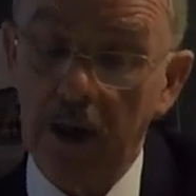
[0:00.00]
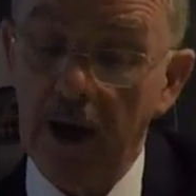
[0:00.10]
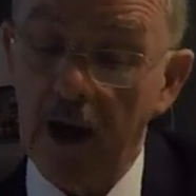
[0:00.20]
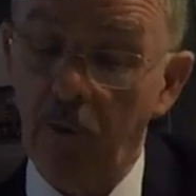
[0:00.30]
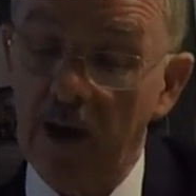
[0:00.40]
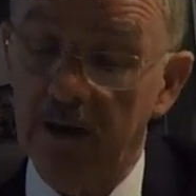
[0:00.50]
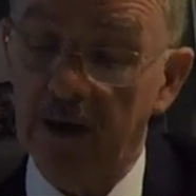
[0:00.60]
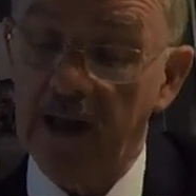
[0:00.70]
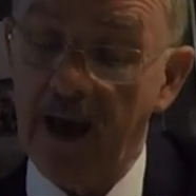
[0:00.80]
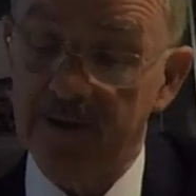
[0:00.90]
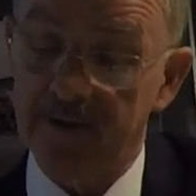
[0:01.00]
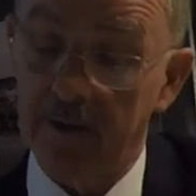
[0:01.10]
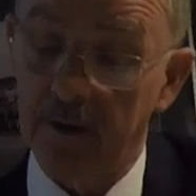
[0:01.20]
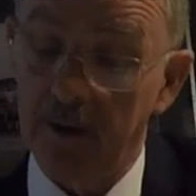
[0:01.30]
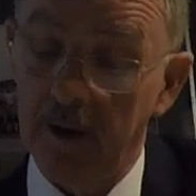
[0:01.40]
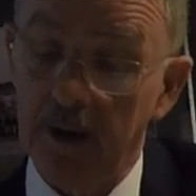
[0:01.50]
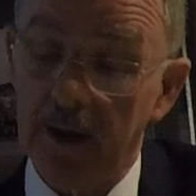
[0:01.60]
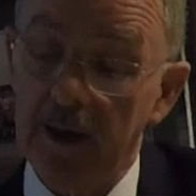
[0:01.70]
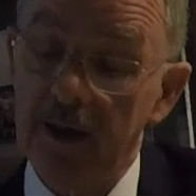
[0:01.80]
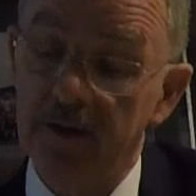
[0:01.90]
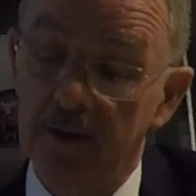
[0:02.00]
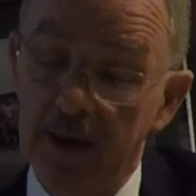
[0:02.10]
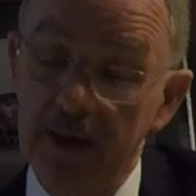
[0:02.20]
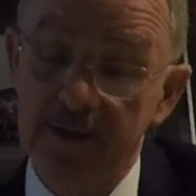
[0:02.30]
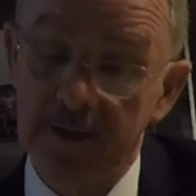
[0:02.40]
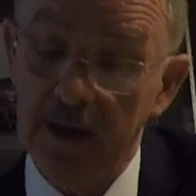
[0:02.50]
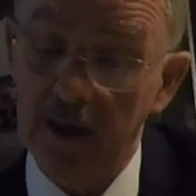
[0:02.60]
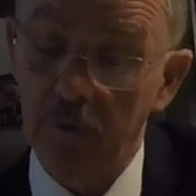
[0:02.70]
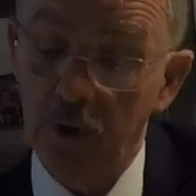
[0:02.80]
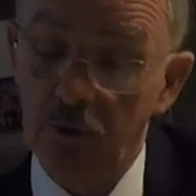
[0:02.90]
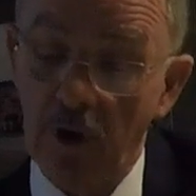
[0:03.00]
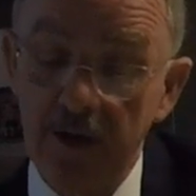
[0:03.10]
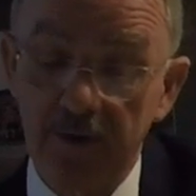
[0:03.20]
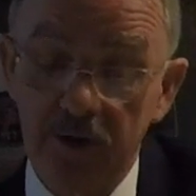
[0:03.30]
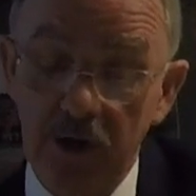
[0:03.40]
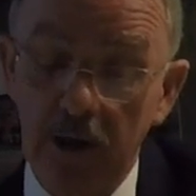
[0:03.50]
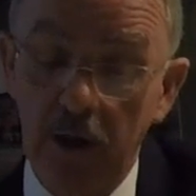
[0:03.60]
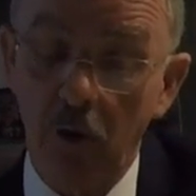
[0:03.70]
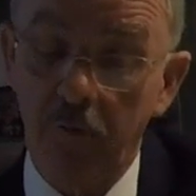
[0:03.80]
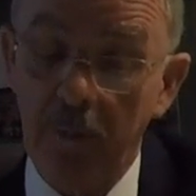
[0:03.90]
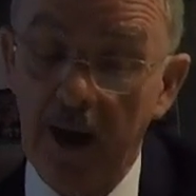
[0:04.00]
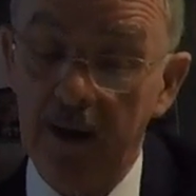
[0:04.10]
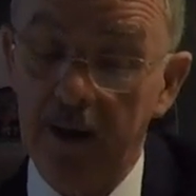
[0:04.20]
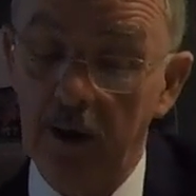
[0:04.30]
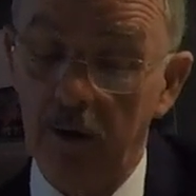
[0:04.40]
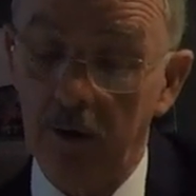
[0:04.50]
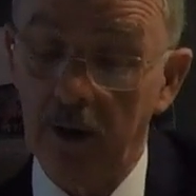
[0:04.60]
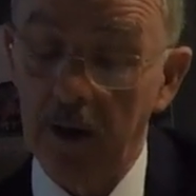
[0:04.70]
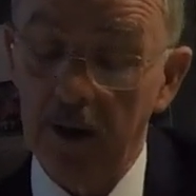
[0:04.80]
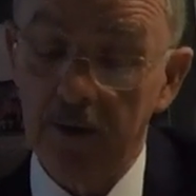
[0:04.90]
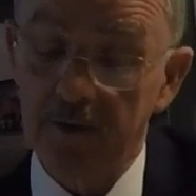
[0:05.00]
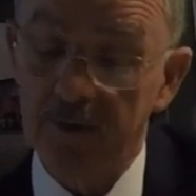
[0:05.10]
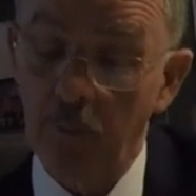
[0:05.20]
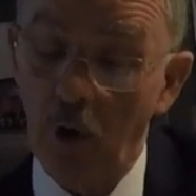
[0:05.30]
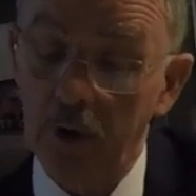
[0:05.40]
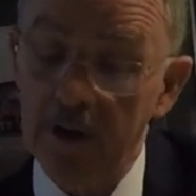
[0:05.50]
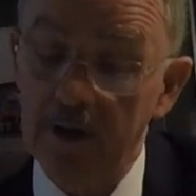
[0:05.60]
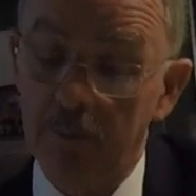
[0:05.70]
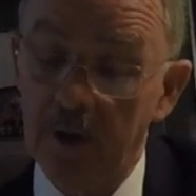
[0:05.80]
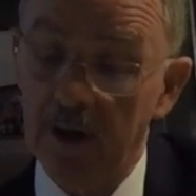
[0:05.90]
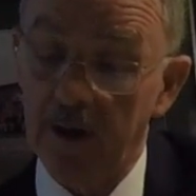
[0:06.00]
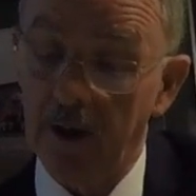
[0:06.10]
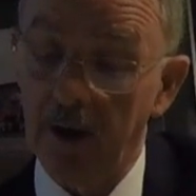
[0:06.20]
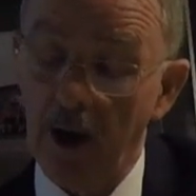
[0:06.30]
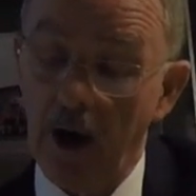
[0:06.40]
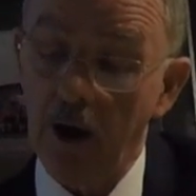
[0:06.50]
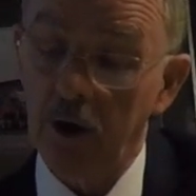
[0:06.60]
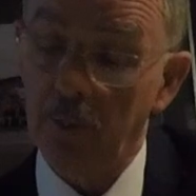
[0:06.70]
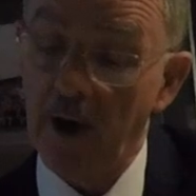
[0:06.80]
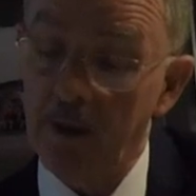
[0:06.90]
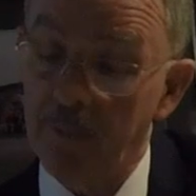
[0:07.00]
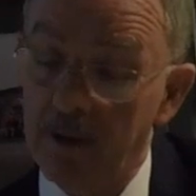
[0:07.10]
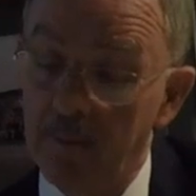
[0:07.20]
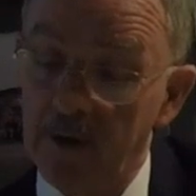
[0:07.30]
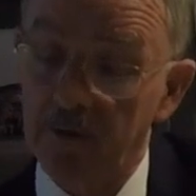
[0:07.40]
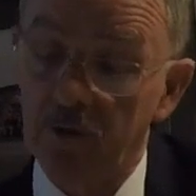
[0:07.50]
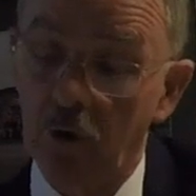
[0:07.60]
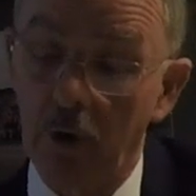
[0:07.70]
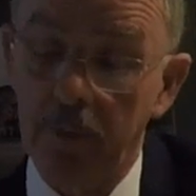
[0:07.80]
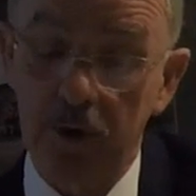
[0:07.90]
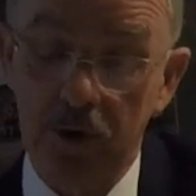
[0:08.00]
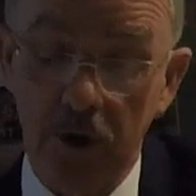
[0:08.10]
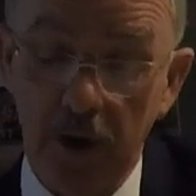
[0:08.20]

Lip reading: and I went to Glasson. East Hill, which rises gently over Ballykieran, is a small neat building occupied by the Messrs. Cuppage,